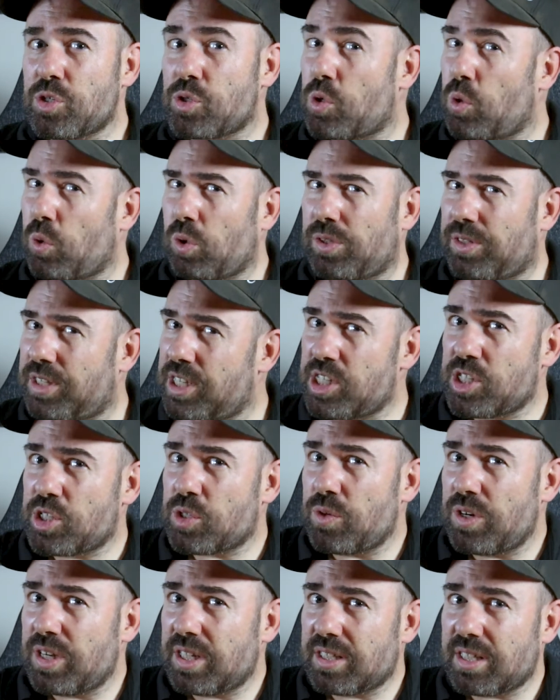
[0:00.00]
school
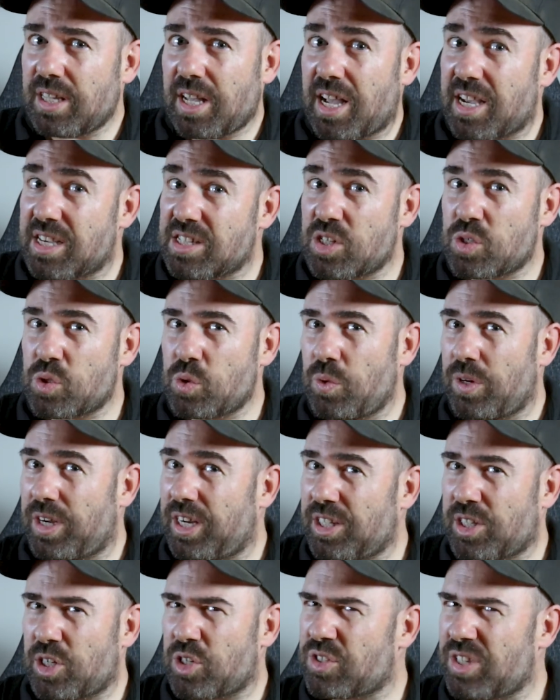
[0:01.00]
district, access to
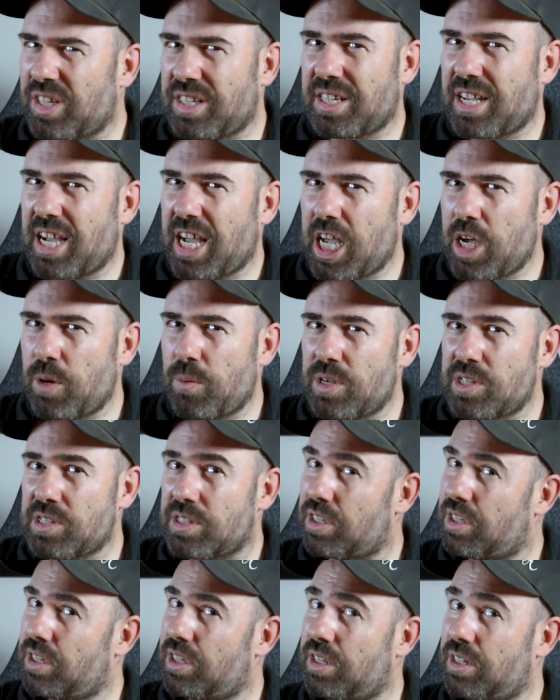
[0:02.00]
interstate highways,
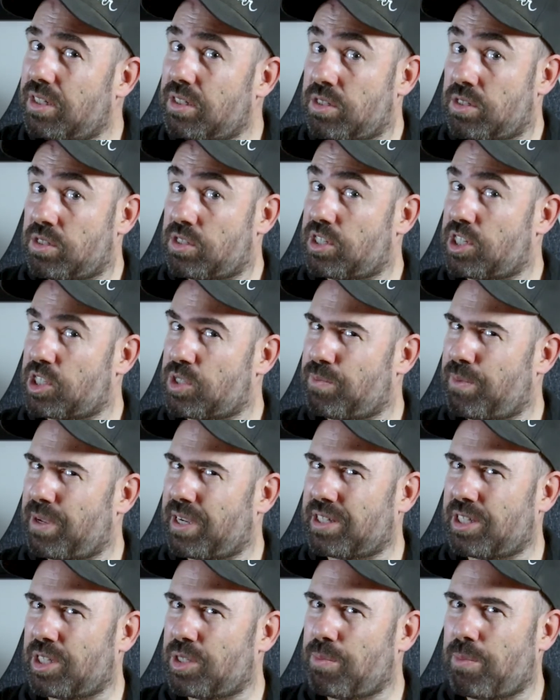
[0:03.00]
and
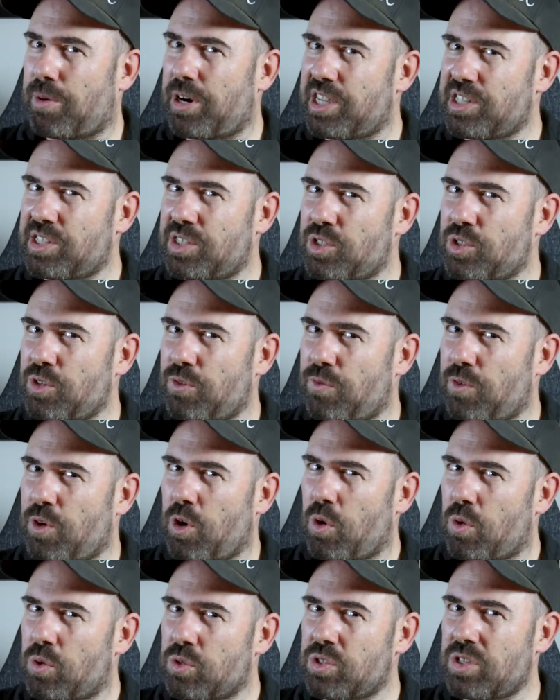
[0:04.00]
suspected presence of
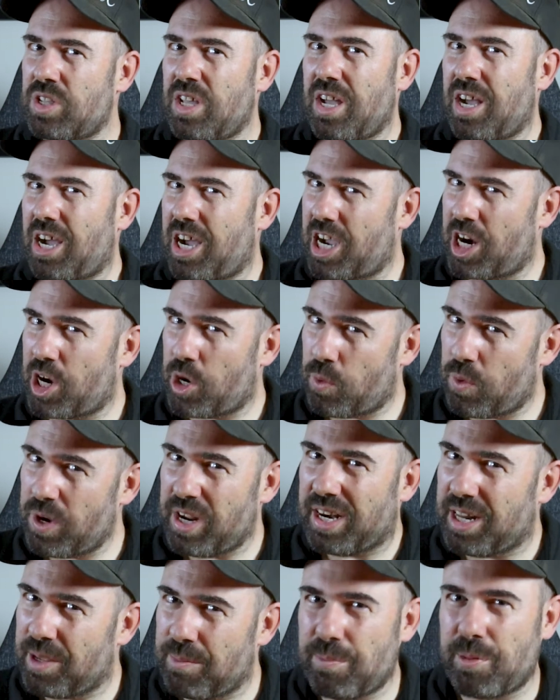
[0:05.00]
ghosts are
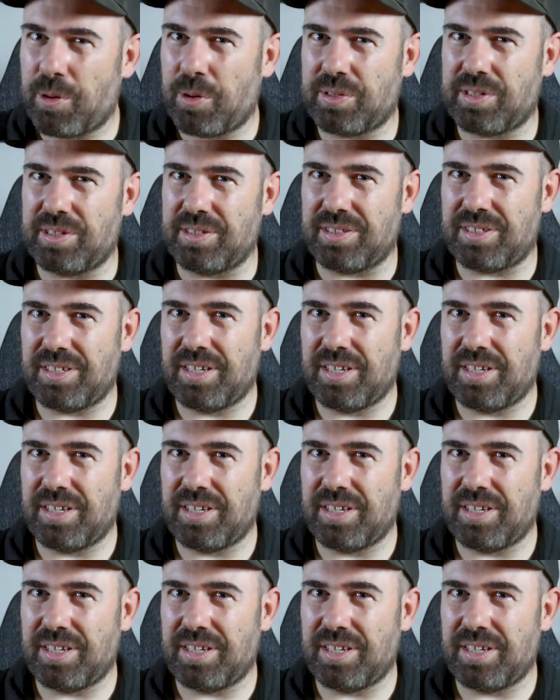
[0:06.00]
really important.